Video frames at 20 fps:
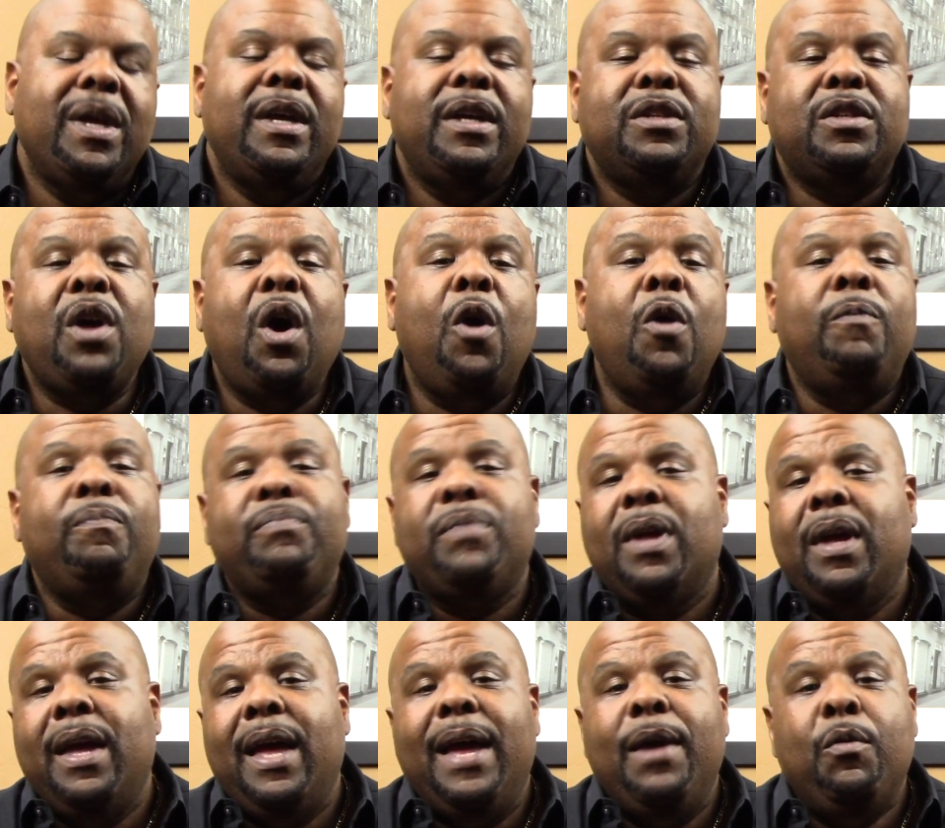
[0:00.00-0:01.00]
So
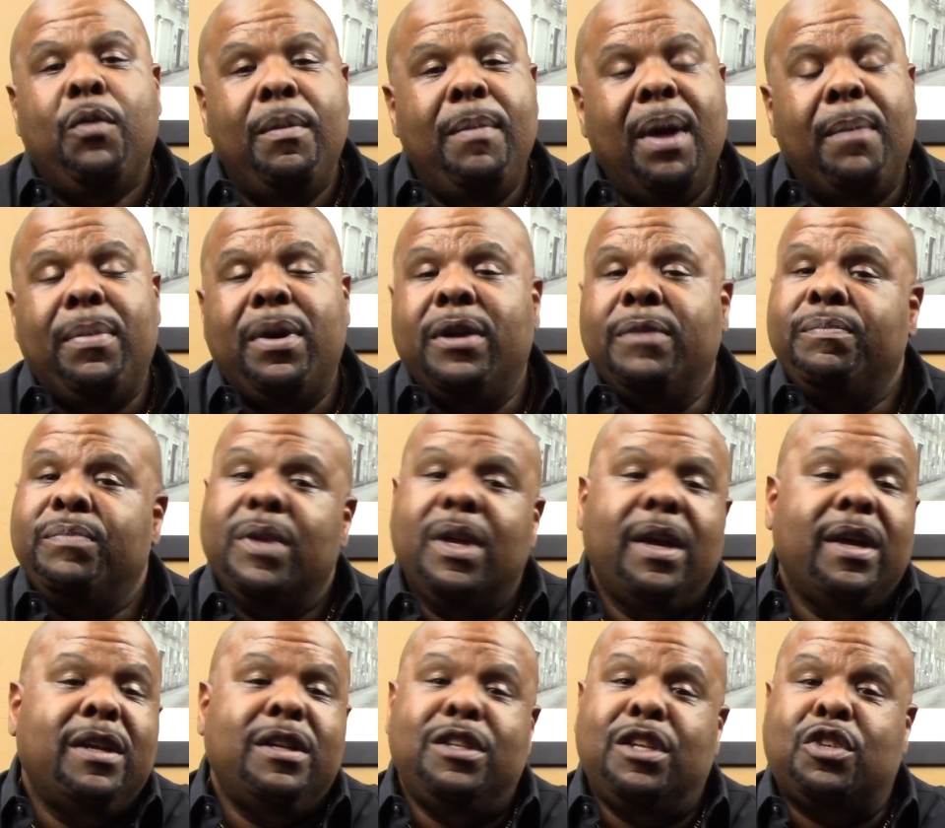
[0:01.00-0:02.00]
remember,
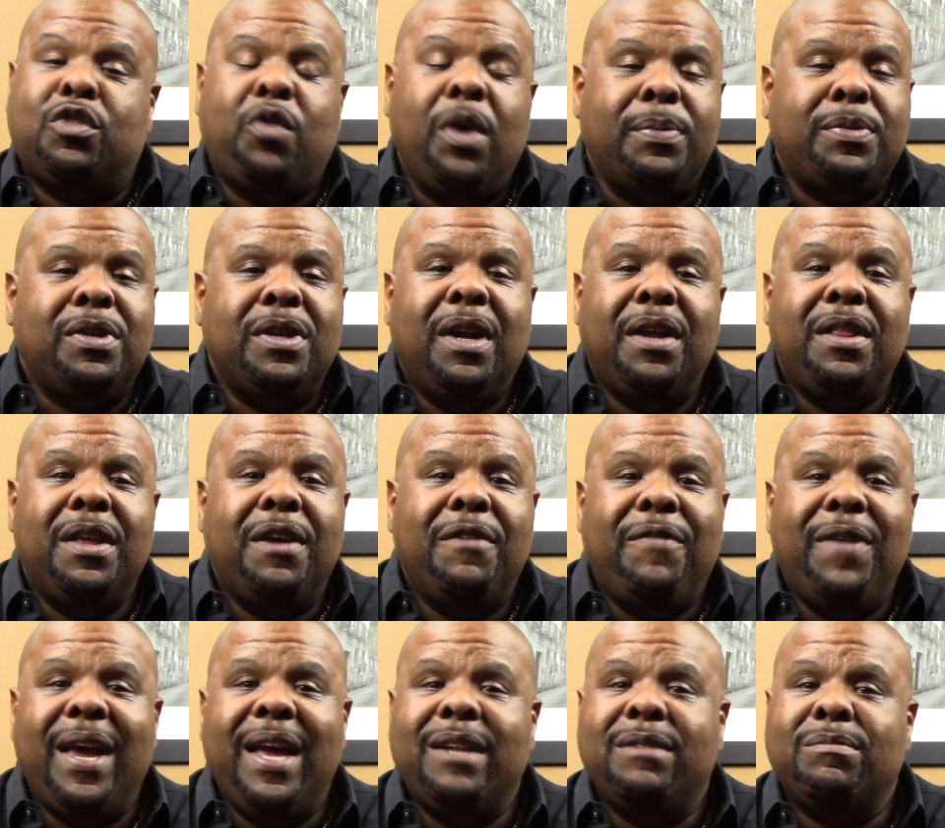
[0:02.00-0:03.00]
description of the
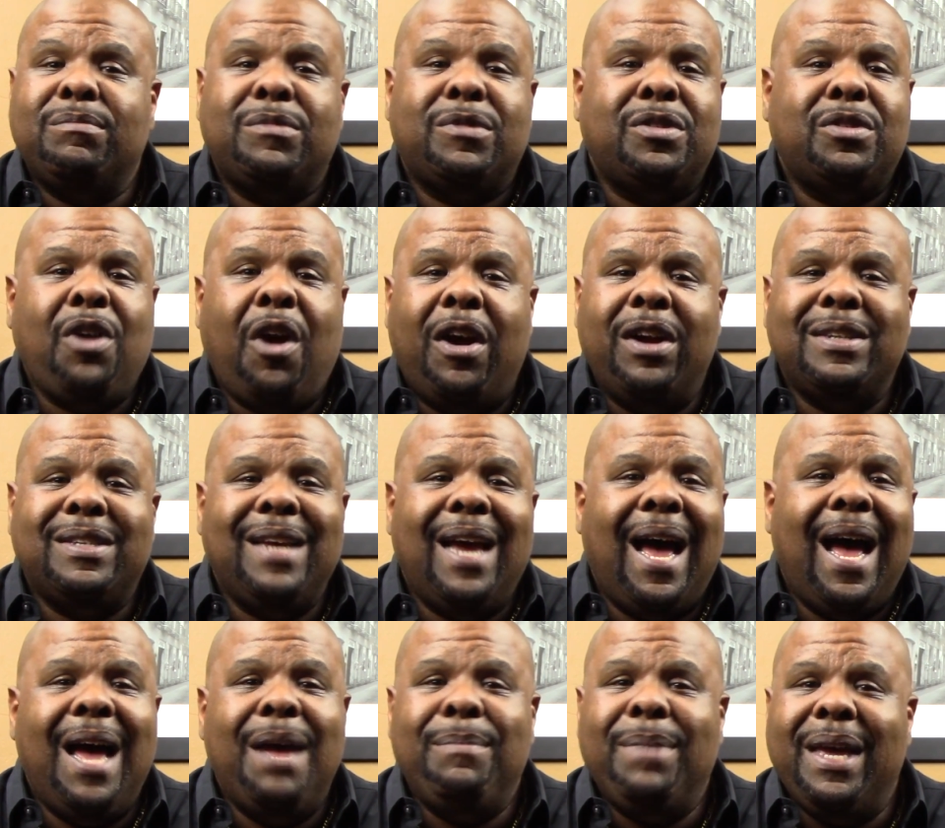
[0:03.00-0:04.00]
event, start
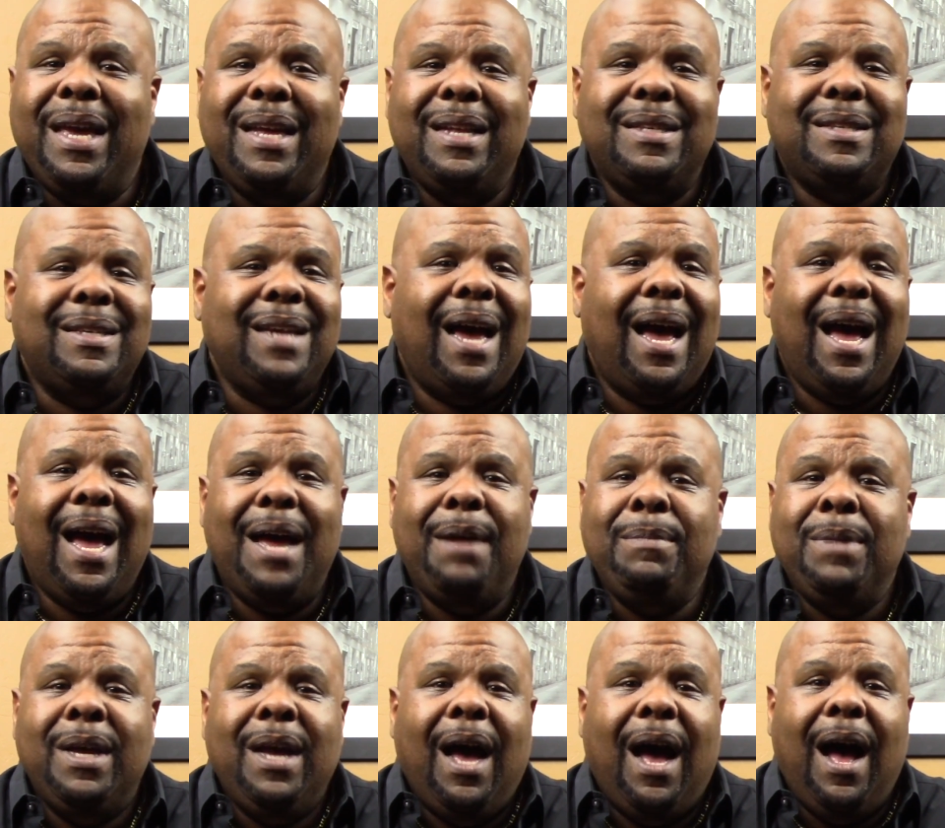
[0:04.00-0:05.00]
time, end time.